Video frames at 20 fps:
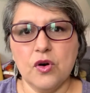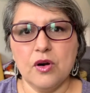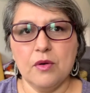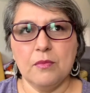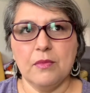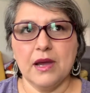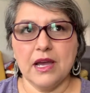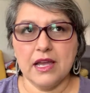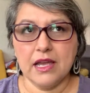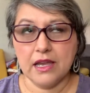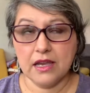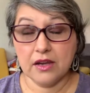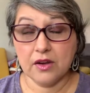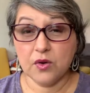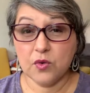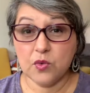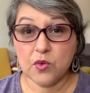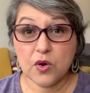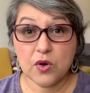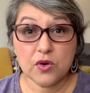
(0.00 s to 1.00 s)
my
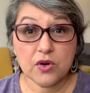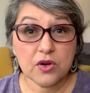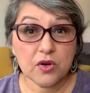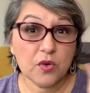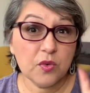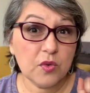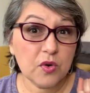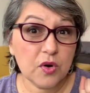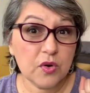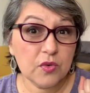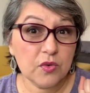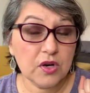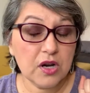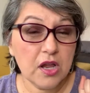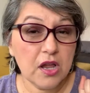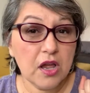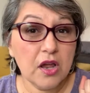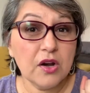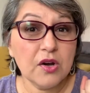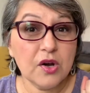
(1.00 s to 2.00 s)
quote unquote
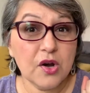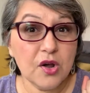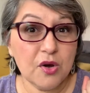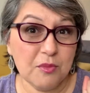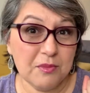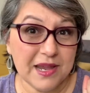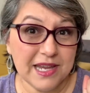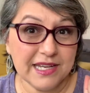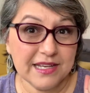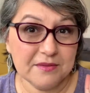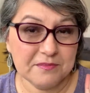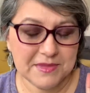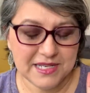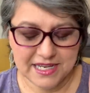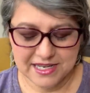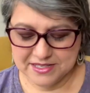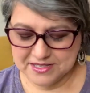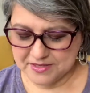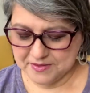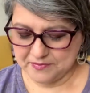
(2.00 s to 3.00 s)
no makeup
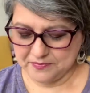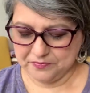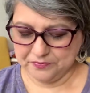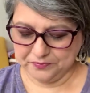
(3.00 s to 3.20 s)
days.